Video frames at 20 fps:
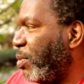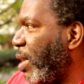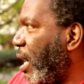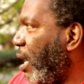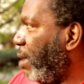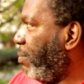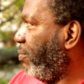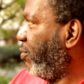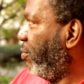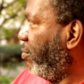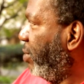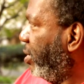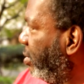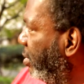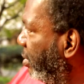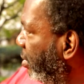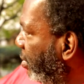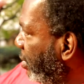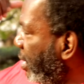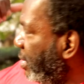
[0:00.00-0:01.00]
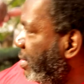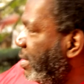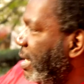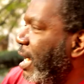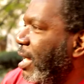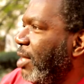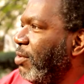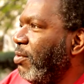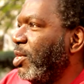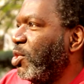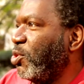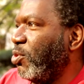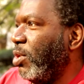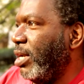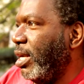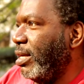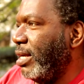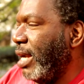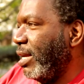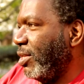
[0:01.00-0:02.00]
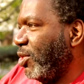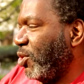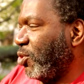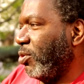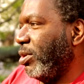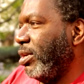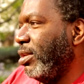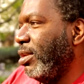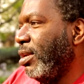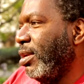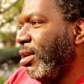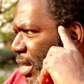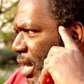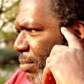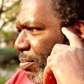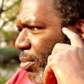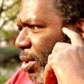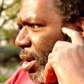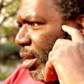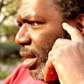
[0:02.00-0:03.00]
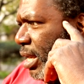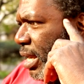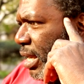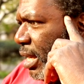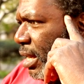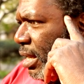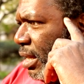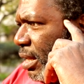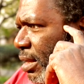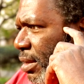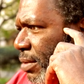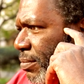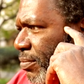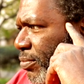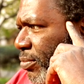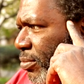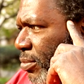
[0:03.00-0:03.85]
a pop from an Italian restaurant on 9th Street. I bought a